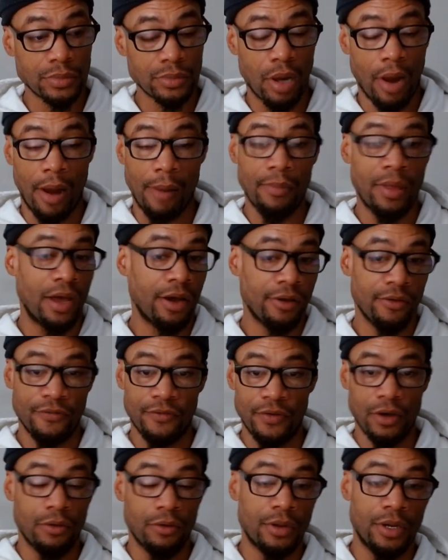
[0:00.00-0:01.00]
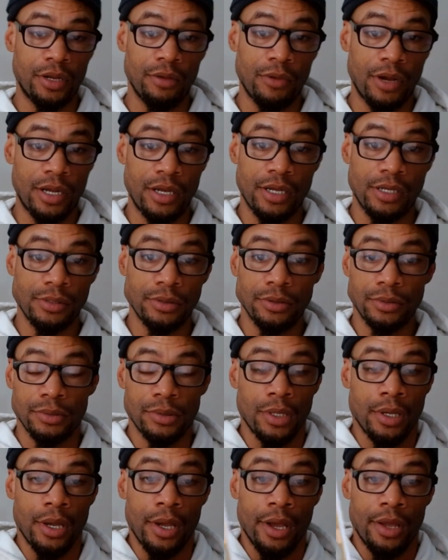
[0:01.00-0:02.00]
I'm not gonna fuck with it right
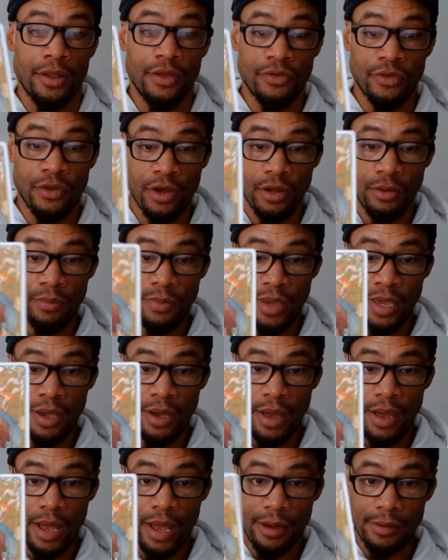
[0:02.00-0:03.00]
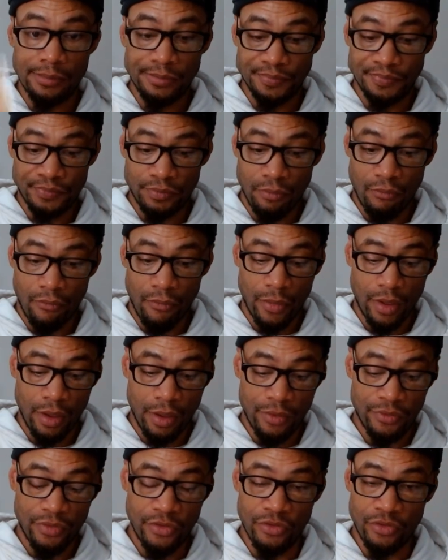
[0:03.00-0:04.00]
now. This could be, um,
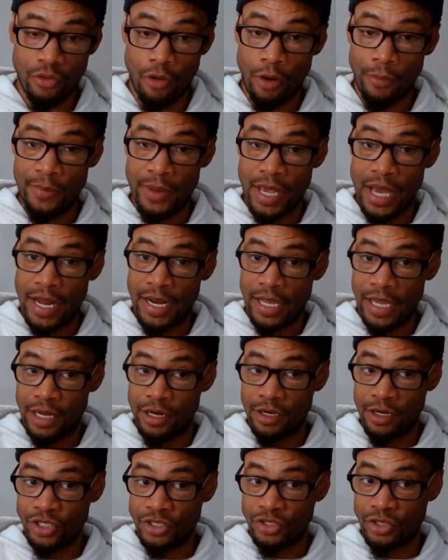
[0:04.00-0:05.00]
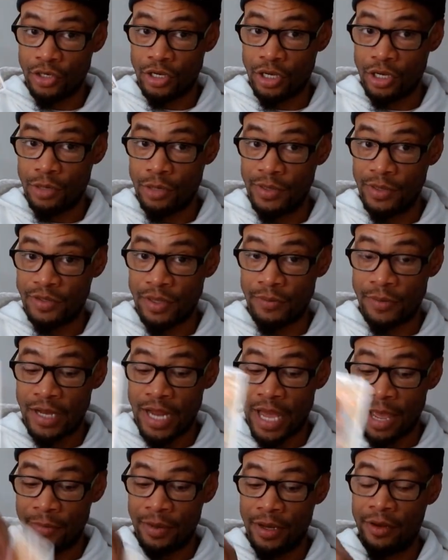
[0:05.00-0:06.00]
it's a scorpionic energy, so there could be something
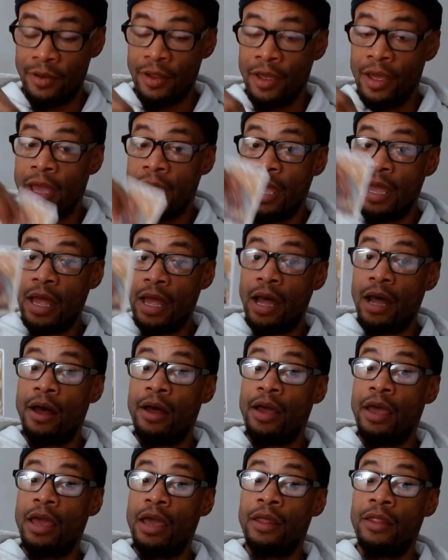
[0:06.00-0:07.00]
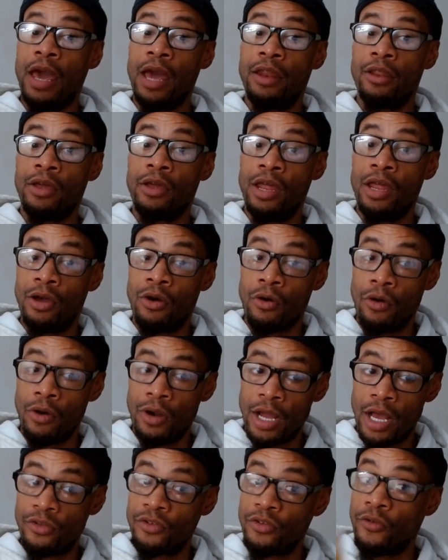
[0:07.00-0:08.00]
happening uh, in, at, in the
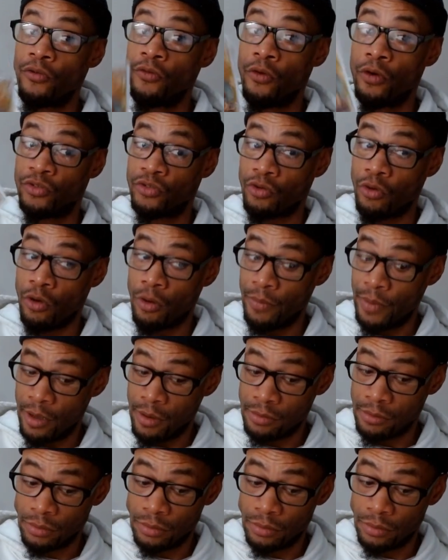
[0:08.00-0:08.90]
courthouse for Scorpio